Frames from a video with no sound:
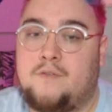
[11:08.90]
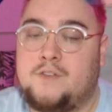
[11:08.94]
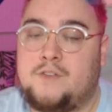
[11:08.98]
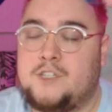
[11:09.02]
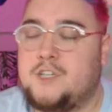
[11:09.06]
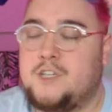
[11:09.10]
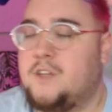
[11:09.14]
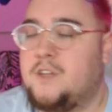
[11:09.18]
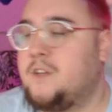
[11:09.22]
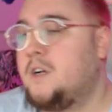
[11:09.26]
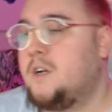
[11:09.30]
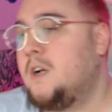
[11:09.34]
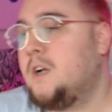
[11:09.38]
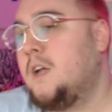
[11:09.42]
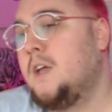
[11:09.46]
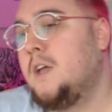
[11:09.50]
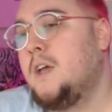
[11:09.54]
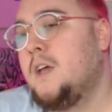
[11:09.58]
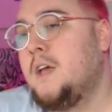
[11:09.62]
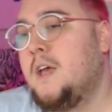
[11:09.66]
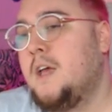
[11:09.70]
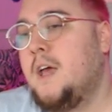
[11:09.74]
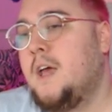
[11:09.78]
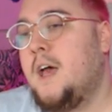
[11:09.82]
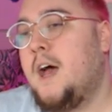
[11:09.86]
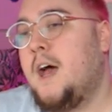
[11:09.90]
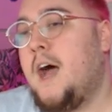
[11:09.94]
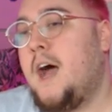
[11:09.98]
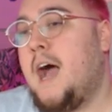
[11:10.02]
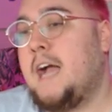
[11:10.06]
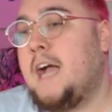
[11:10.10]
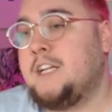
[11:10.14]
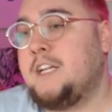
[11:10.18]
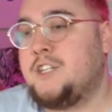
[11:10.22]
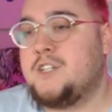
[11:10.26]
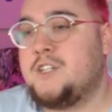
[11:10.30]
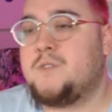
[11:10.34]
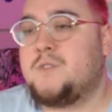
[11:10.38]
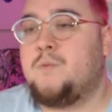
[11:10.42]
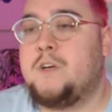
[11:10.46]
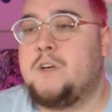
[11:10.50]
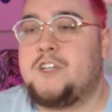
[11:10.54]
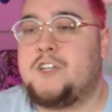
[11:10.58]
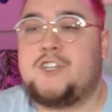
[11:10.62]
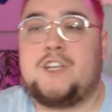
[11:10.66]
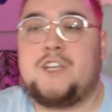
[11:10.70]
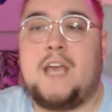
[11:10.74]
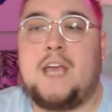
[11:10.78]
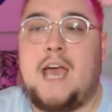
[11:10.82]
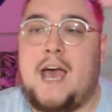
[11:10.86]
each other. I just wish
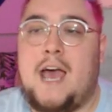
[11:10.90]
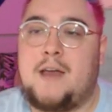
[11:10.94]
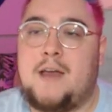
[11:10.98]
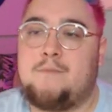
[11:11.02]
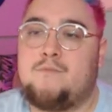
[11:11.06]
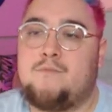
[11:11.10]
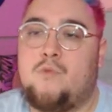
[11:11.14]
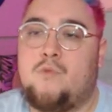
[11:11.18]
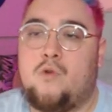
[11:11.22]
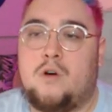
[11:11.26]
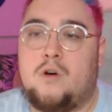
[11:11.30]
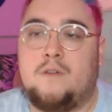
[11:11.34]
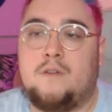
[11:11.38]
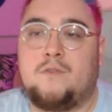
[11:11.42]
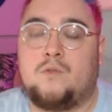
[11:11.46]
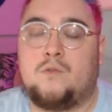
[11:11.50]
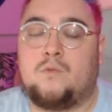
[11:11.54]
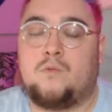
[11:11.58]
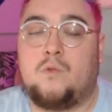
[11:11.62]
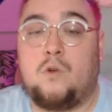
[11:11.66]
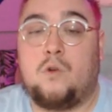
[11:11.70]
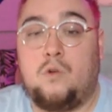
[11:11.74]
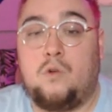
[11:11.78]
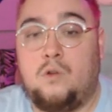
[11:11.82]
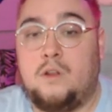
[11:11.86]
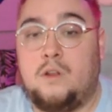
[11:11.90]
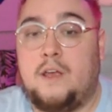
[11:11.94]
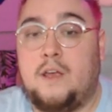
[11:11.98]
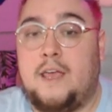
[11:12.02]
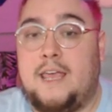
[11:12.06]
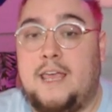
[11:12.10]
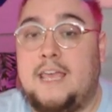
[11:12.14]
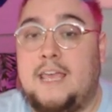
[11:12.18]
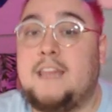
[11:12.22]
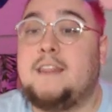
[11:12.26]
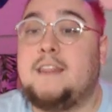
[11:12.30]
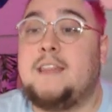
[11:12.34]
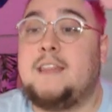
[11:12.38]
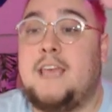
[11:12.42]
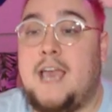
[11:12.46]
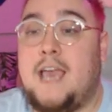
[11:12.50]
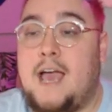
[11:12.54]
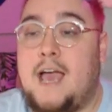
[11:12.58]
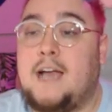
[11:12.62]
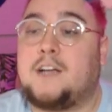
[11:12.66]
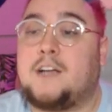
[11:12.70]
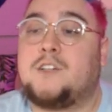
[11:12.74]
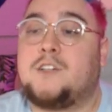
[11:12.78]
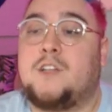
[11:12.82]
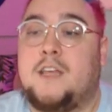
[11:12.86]
she had more of a role in the
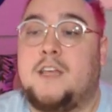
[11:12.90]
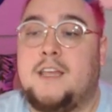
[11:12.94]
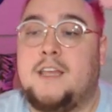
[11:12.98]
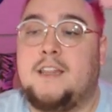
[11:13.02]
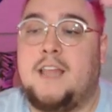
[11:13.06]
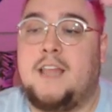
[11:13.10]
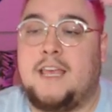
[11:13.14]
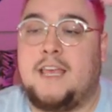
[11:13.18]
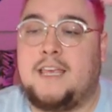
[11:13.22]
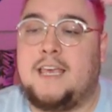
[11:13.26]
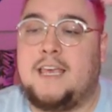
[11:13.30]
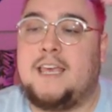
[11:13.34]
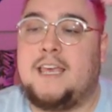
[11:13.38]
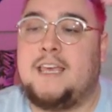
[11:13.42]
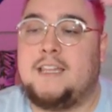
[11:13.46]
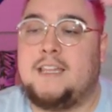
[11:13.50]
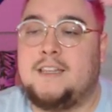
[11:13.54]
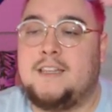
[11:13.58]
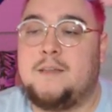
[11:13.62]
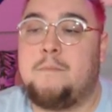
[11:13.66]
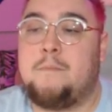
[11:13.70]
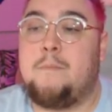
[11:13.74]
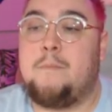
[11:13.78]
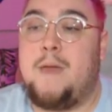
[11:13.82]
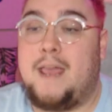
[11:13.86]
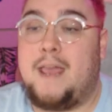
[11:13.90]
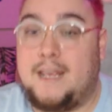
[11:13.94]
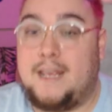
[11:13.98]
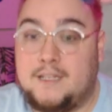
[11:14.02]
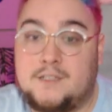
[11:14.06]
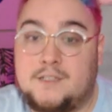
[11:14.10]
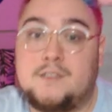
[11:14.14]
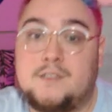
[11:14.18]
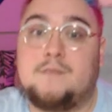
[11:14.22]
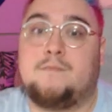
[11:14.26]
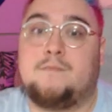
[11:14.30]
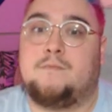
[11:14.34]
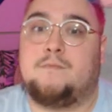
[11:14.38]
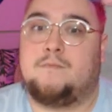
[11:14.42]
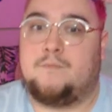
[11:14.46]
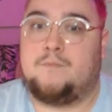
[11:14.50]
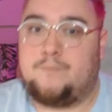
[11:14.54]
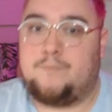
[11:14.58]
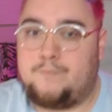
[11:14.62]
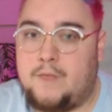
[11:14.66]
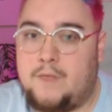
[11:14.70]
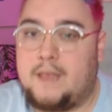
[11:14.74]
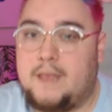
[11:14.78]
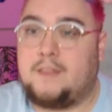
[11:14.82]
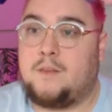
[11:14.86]
act, like in the main,
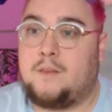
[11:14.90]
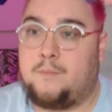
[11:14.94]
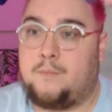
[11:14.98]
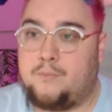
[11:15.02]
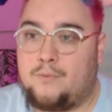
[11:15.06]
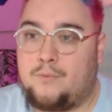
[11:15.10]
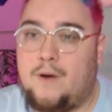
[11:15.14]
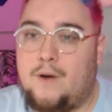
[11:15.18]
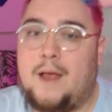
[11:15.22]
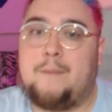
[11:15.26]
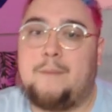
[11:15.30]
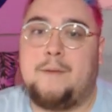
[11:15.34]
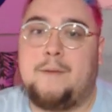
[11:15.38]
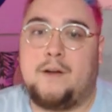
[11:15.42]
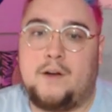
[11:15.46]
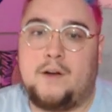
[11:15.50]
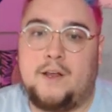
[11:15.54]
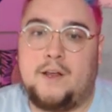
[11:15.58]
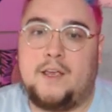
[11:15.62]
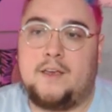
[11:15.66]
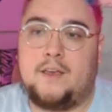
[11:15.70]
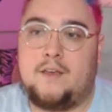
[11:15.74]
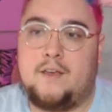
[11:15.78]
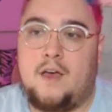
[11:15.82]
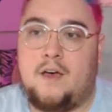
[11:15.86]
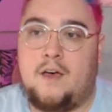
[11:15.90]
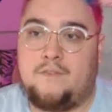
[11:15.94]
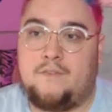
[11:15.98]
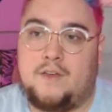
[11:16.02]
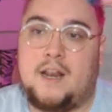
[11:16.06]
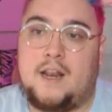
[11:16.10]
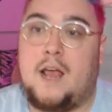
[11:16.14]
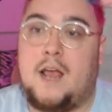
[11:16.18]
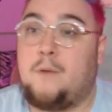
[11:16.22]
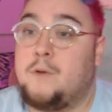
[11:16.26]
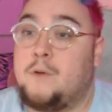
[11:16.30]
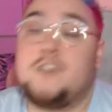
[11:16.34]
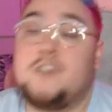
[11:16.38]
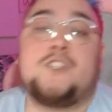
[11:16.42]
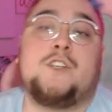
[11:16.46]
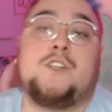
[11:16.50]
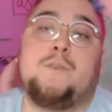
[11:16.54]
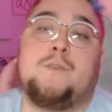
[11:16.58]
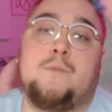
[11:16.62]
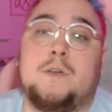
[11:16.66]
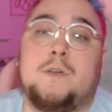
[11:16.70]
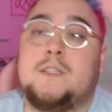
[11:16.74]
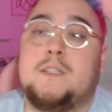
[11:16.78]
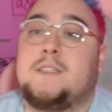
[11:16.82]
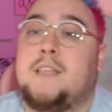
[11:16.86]
like the primary of it. I wish she
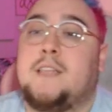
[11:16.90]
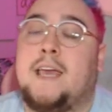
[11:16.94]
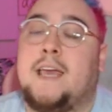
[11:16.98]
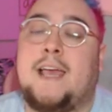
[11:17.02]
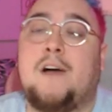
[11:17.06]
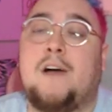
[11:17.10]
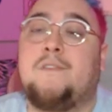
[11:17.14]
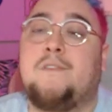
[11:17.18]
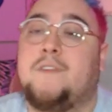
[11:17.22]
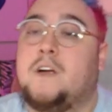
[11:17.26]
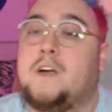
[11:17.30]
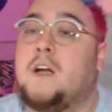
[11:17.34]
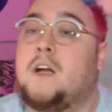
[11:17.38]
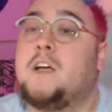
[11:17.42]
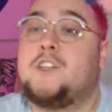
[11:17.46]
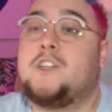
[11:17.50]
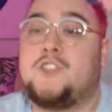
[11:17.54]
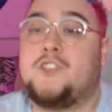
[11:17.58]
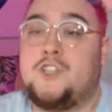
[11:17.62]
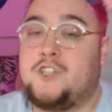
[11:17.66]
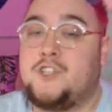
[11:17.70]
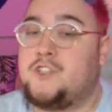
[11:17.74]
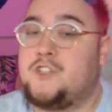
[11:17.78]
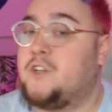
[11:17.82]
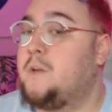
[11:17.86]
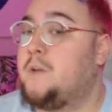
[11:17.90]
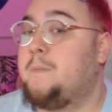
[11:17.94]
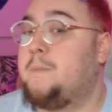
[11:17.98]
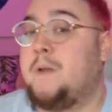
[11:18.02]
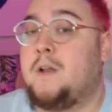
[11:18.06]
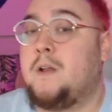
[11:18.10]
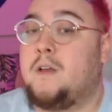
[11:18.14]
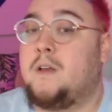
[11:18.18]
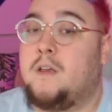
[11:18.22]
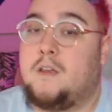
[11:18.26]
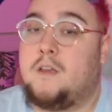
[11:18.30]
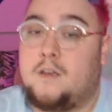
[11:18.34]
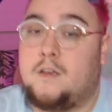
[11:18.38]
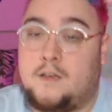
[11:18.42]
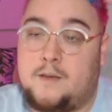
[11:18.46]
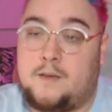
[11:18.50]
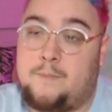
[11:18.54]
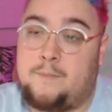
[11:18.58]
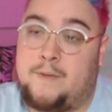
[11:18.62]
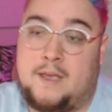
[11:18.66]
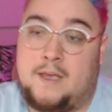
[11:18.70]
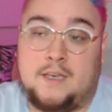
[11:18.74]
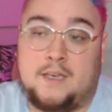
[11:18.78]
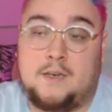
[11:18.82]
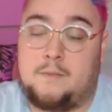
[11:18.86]
was like Alfira. She should have been a
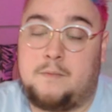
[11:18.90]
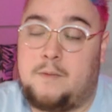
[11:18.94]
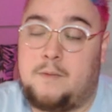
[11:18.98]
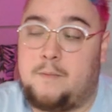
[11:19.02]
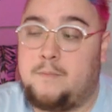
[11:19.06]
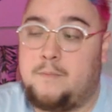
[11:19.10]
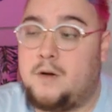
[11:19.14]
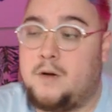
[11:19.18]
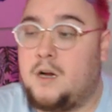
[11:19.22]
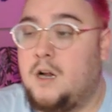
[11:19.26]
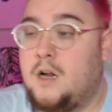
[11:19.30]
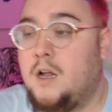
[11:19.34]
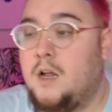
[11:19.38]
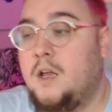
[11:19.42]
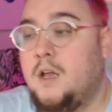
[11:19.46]
companion member.